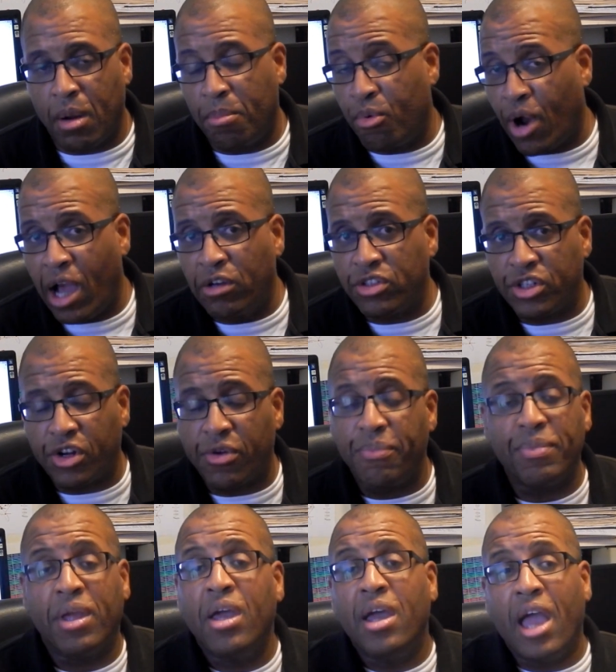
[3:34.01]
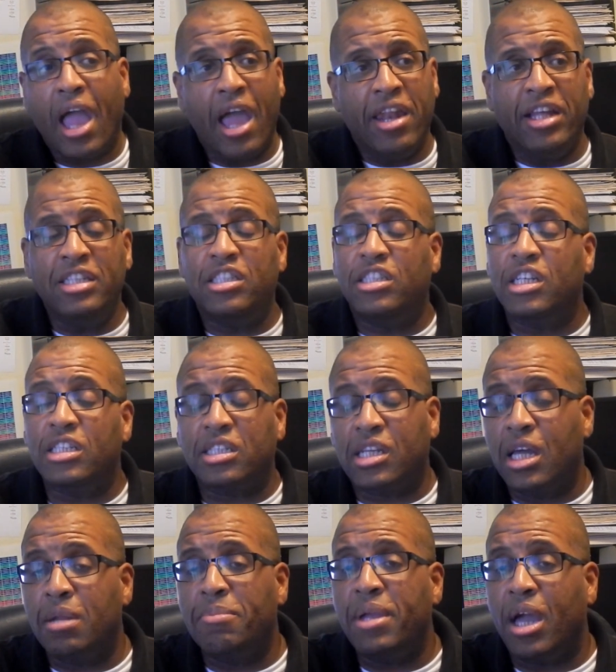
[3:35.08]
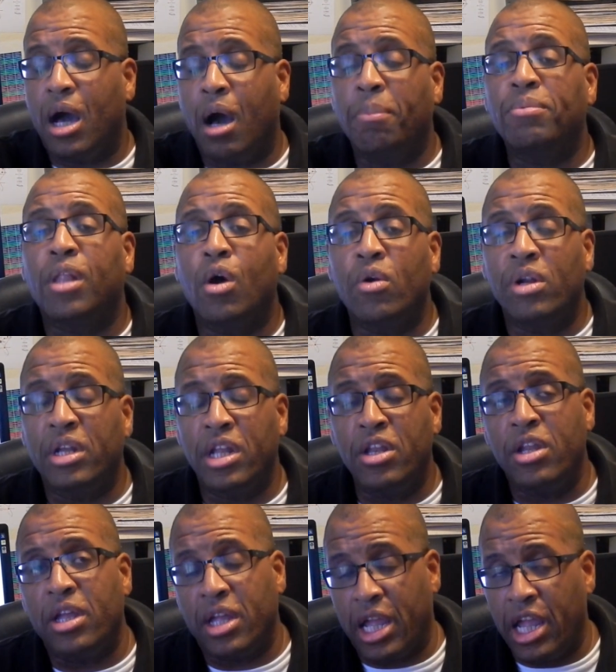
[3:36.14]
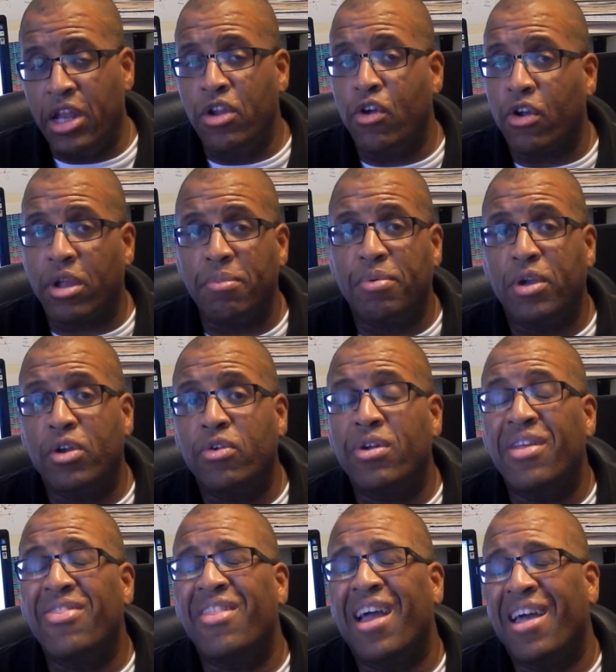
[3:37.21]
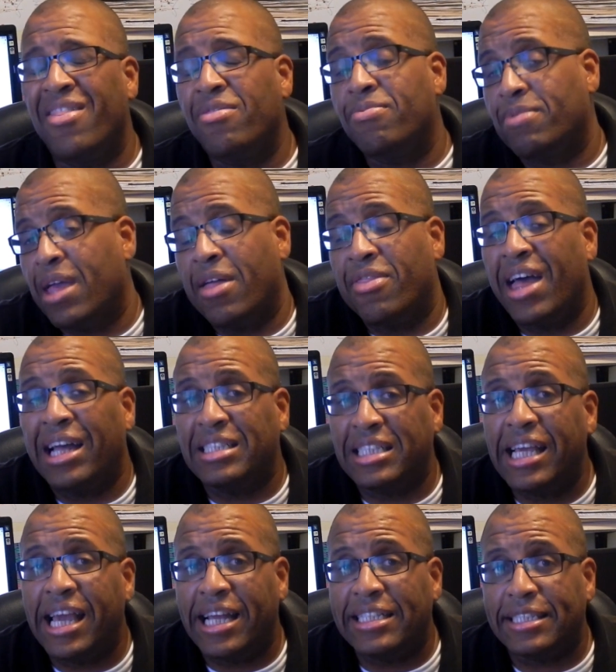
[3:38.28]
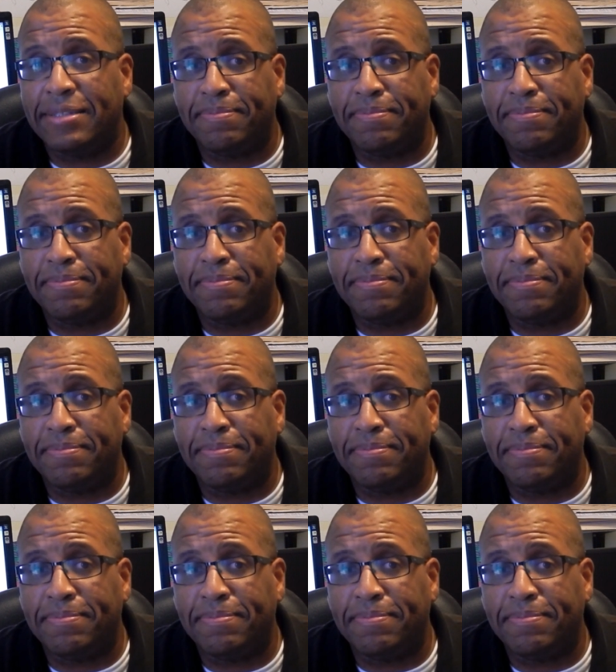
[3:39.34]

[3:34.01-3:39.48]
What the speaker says: browser, and it's just going to be uploaded in your computer, and that's it.